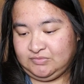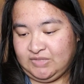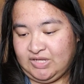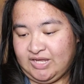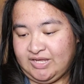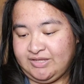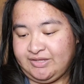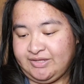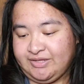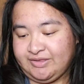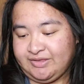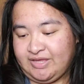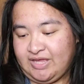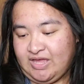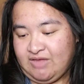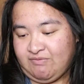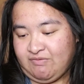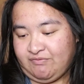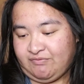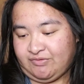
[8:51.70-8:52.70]
I like to
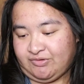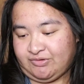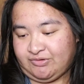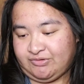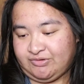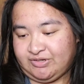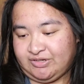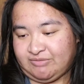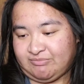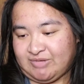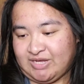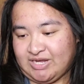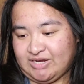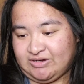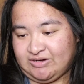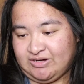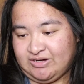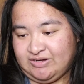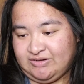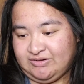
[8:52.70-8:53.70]
have a photo in the
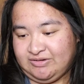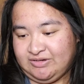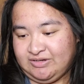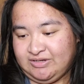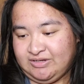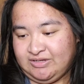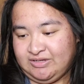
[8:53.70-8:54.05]
background.